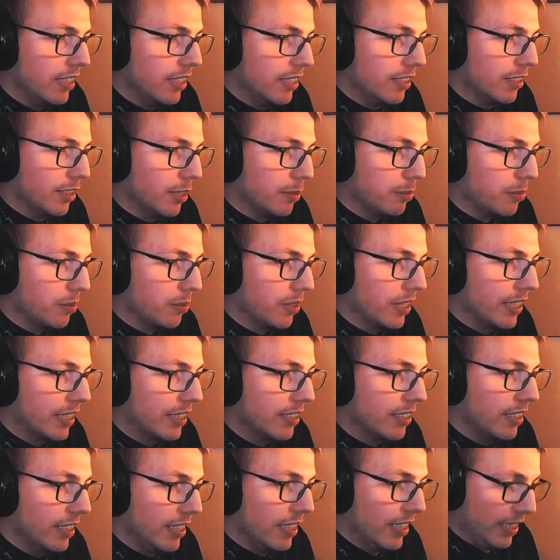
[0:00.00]
an upgrade.
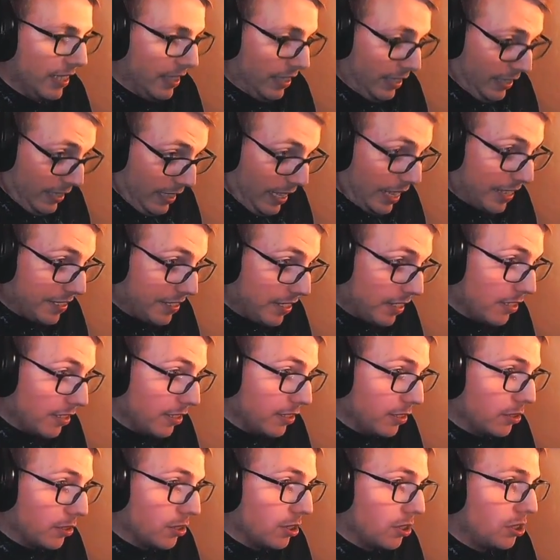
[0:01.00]
And there
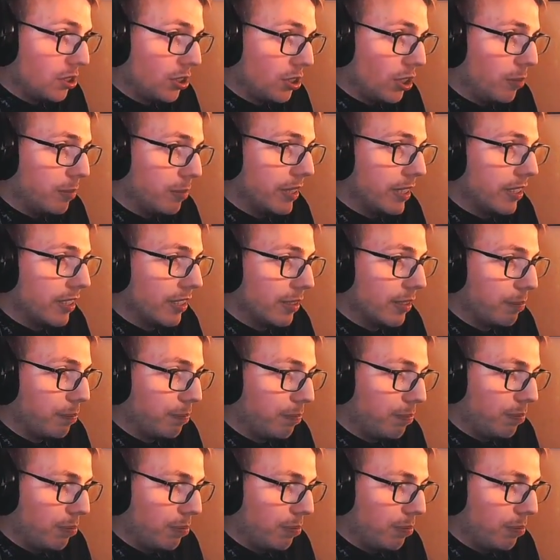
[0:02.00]
you just saw me